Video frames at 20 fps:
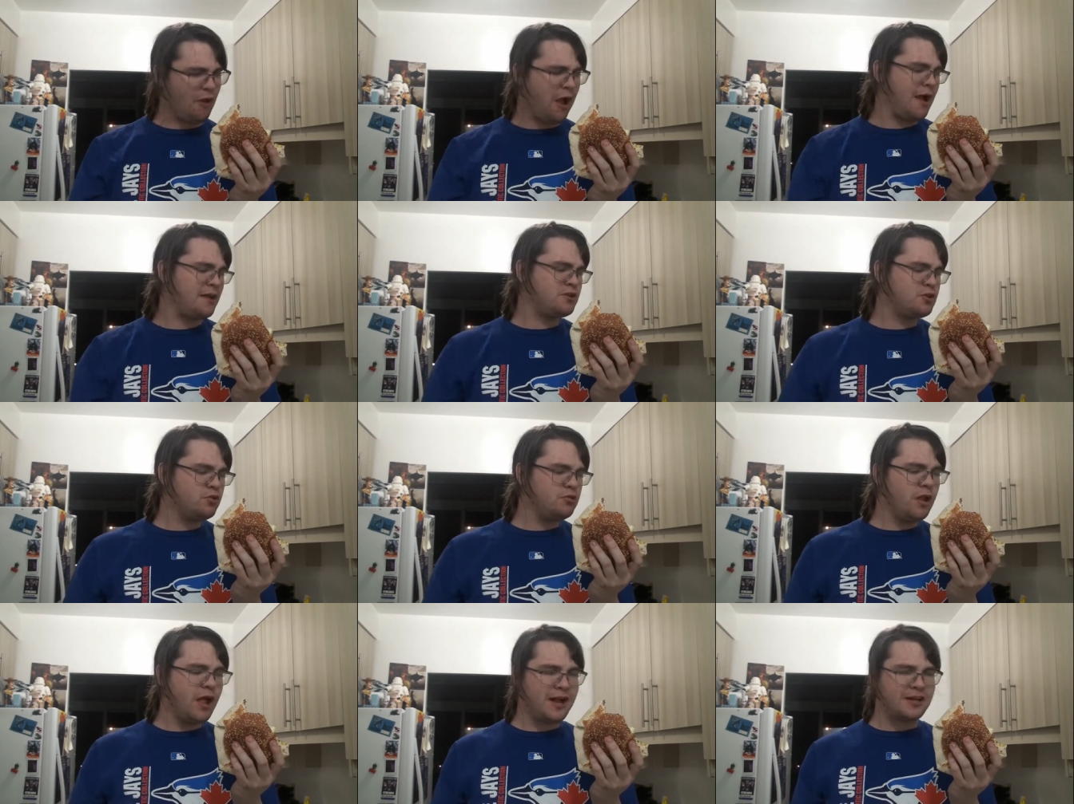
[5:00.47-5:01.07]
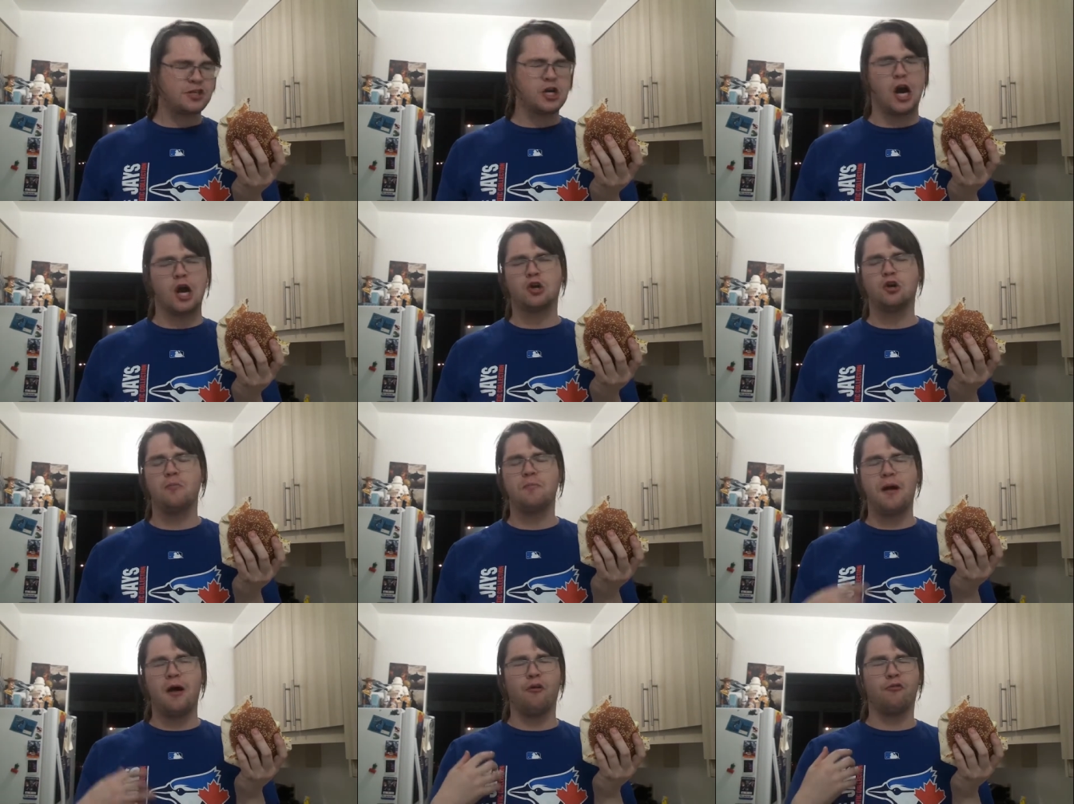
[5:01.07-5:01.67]
I do like
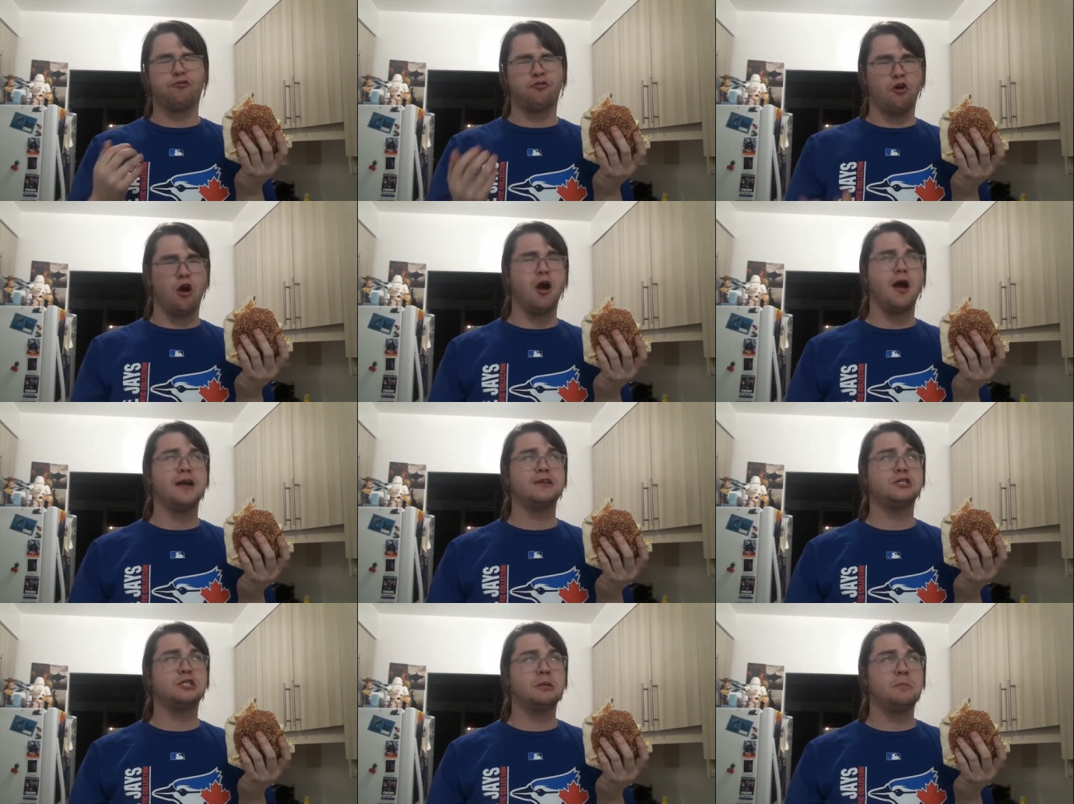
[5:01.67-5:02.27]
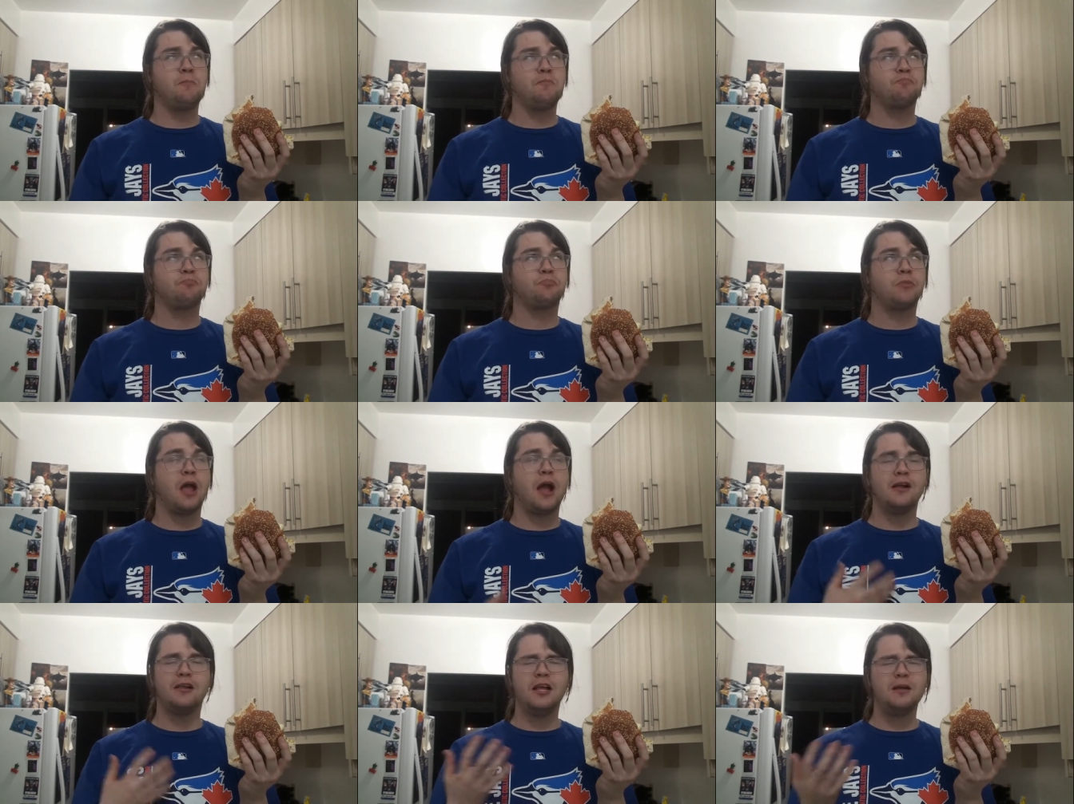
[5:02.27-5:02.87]
Taco Bell fries.
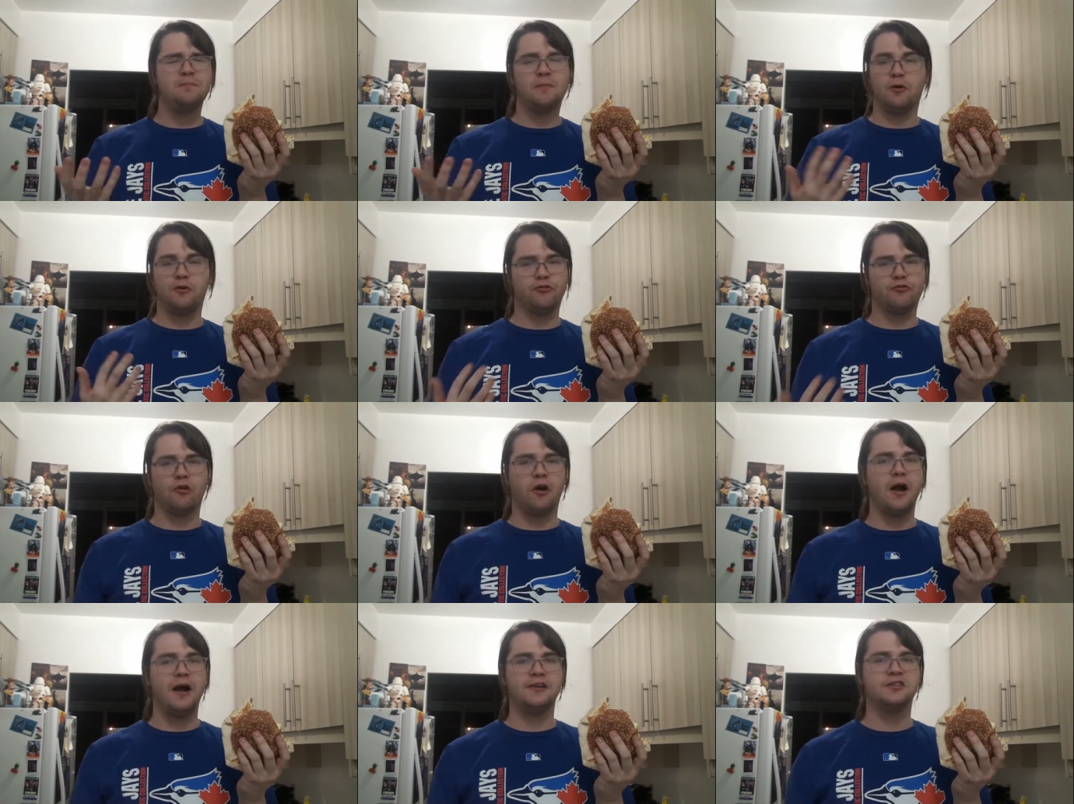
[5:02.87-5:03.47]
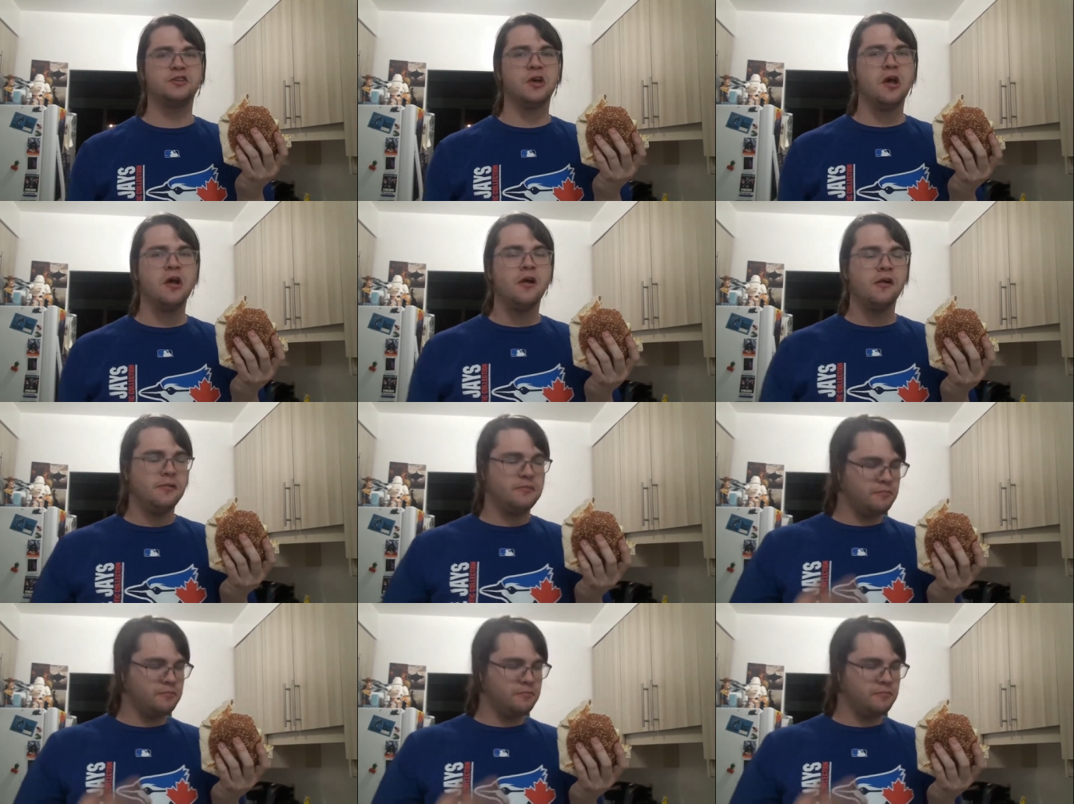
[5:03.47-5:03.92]
I like both fries.